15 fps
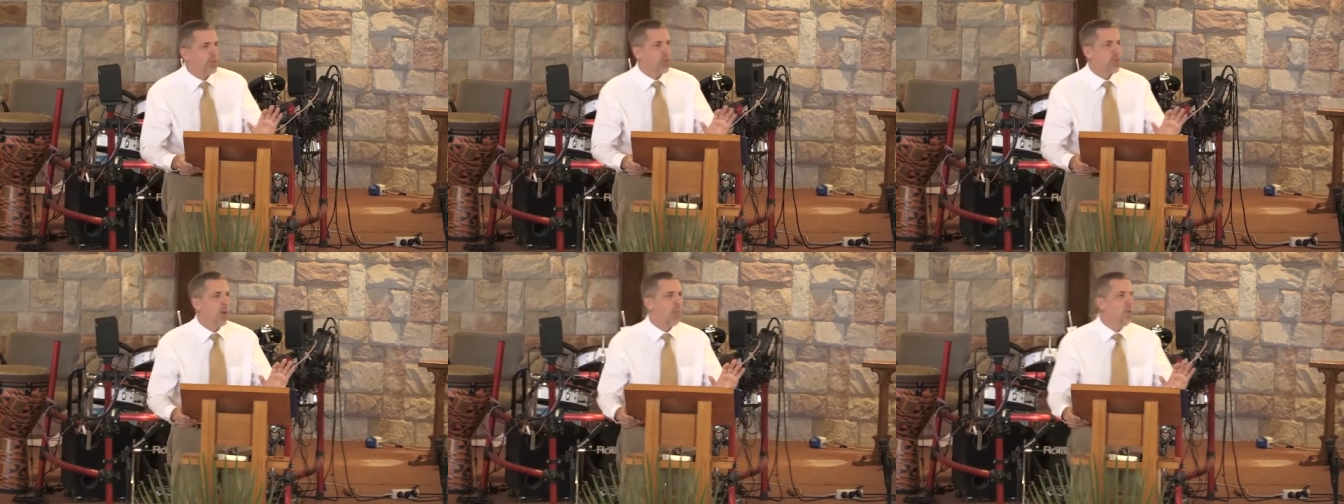with
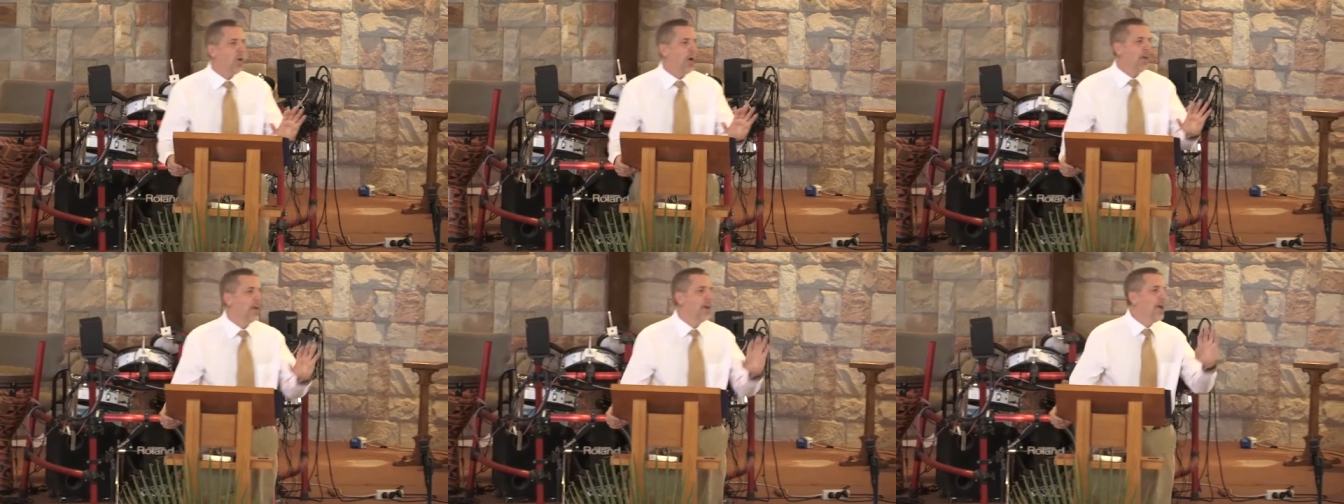
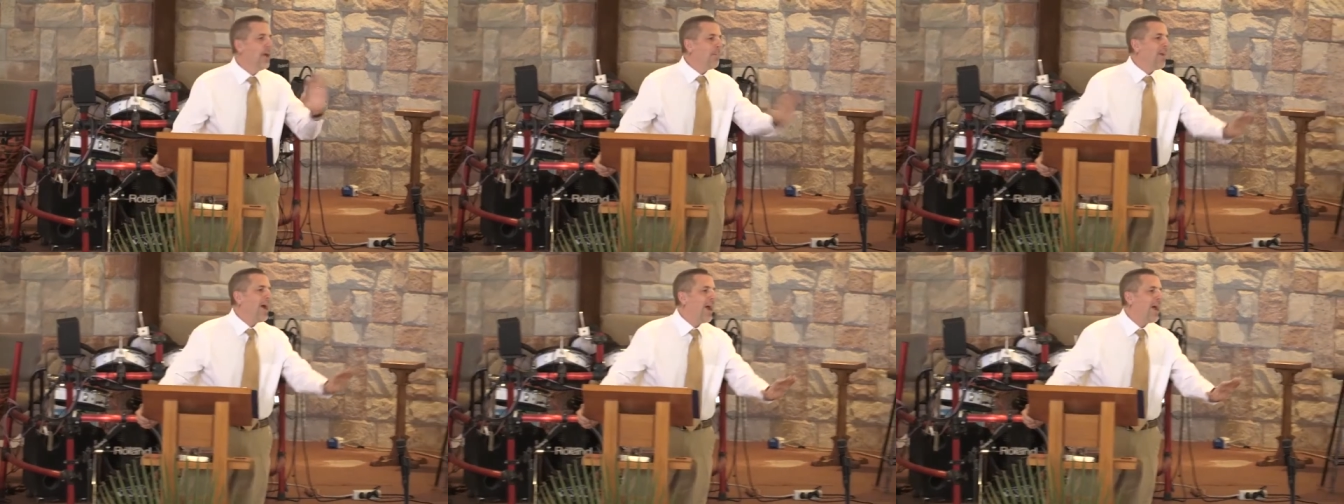someone
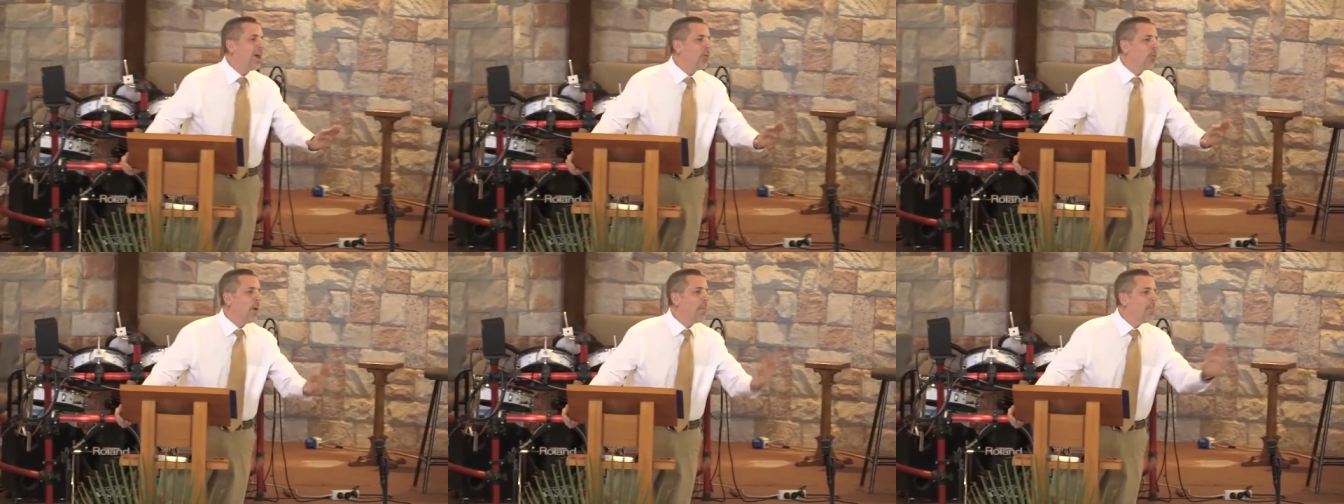
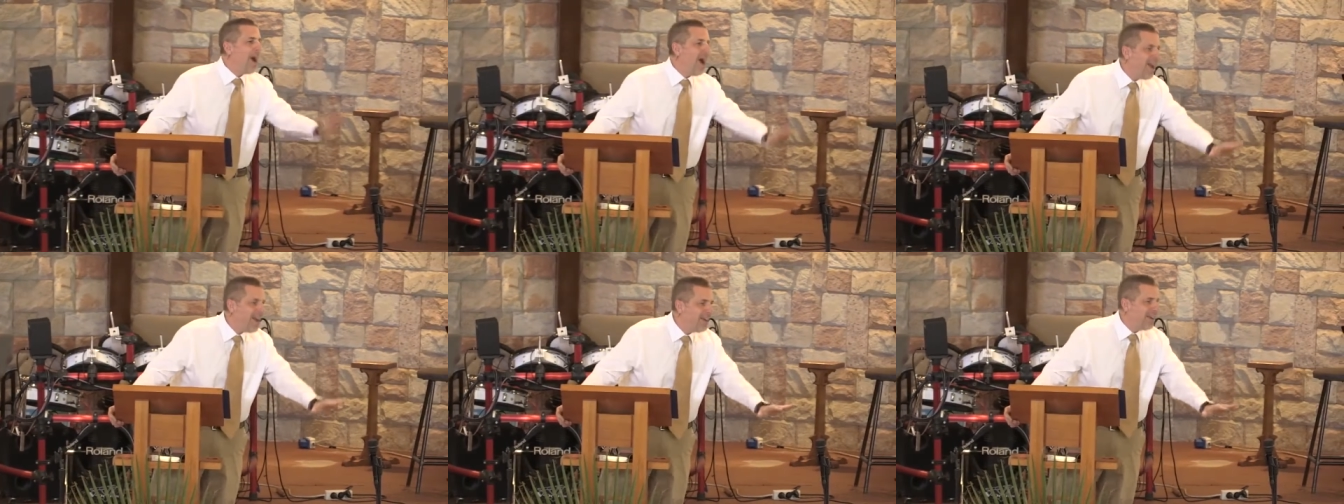by
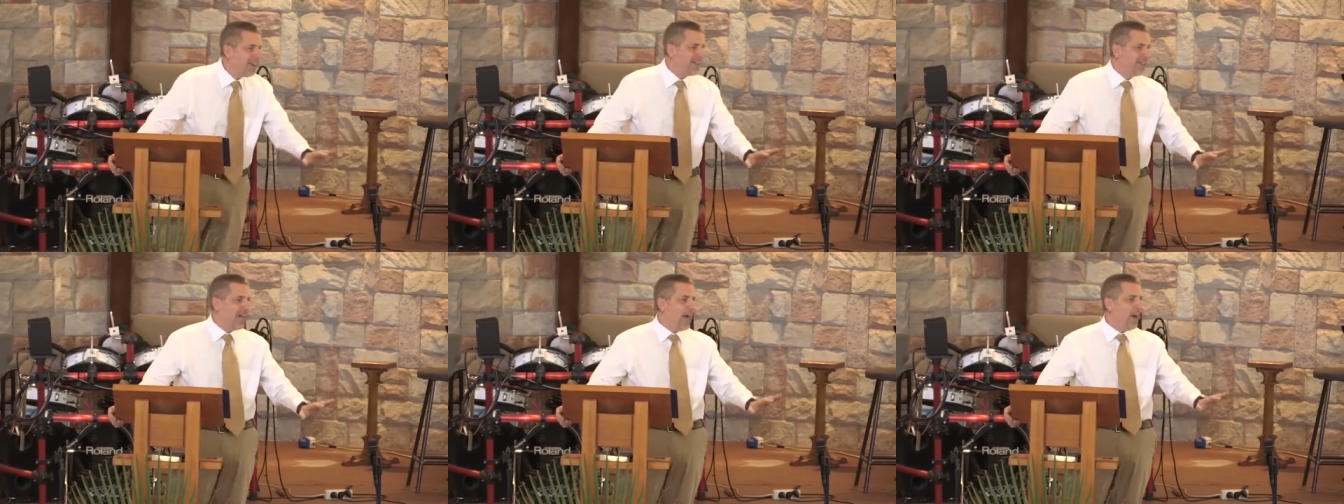
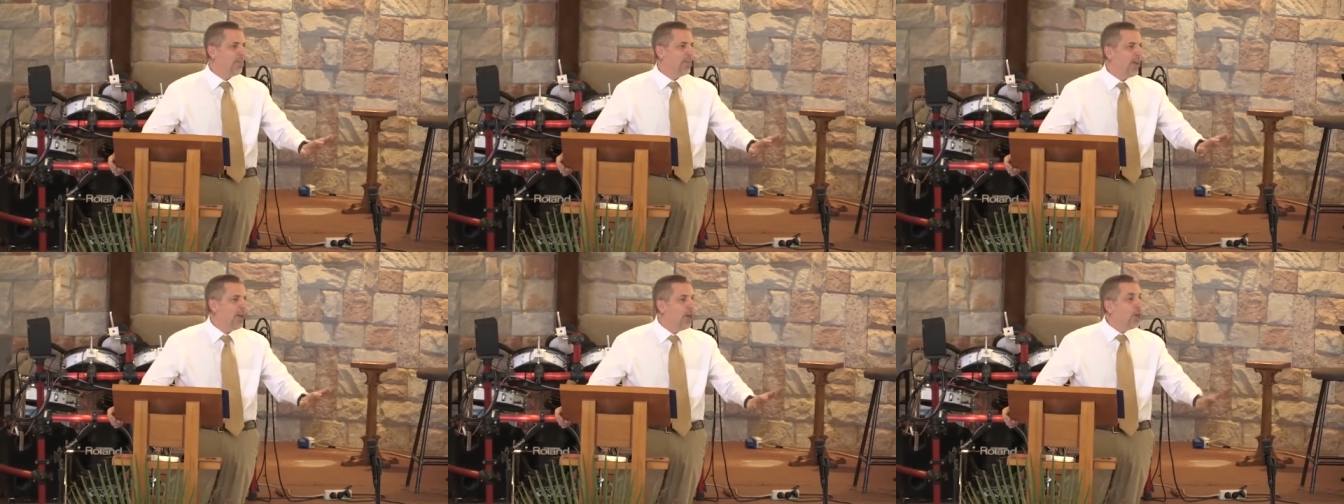reminding
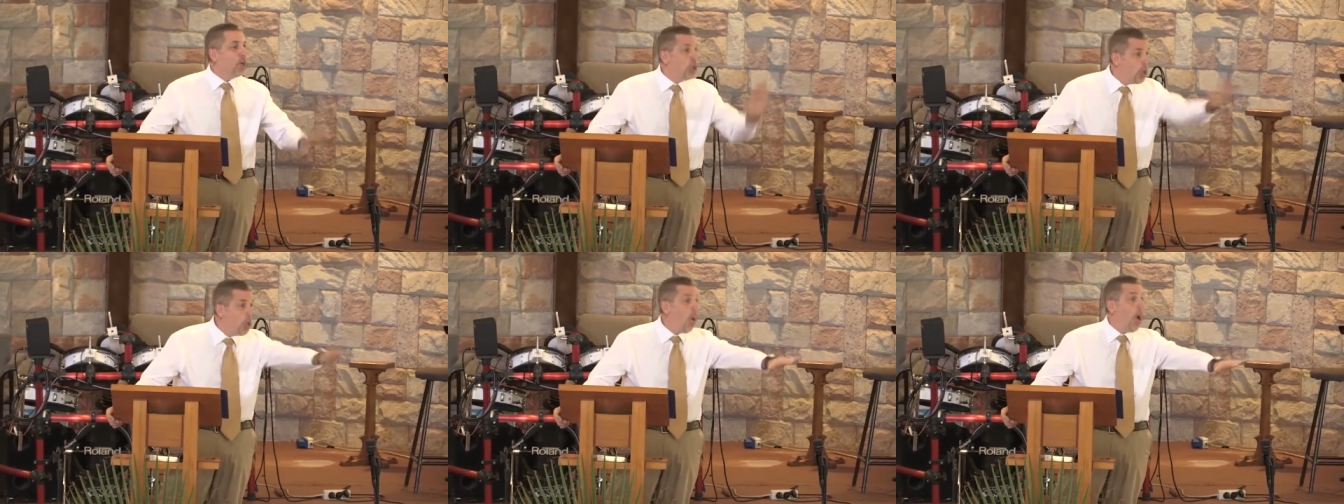them that
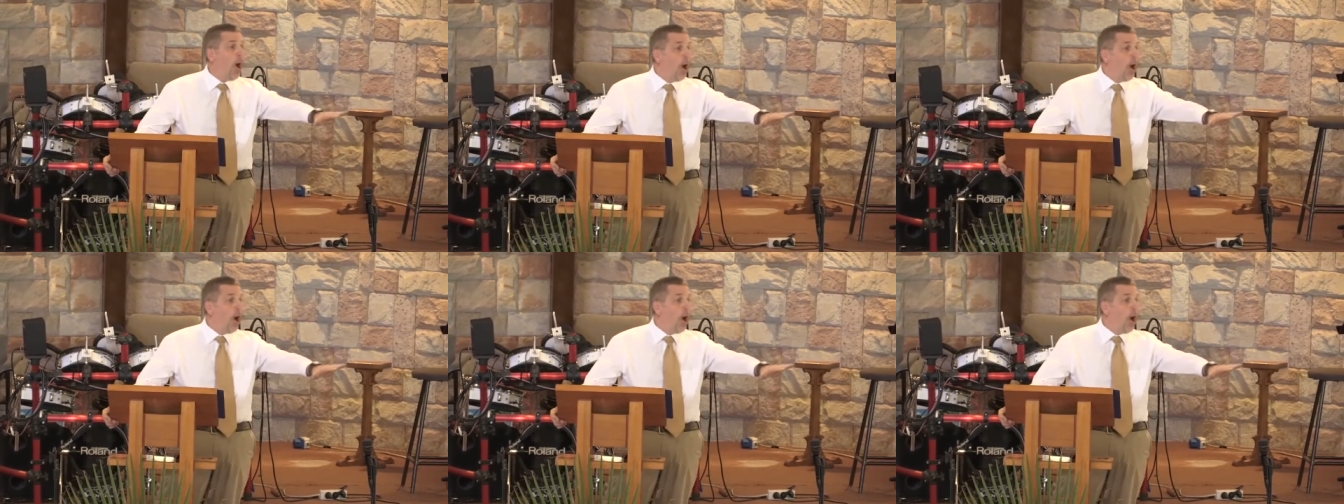you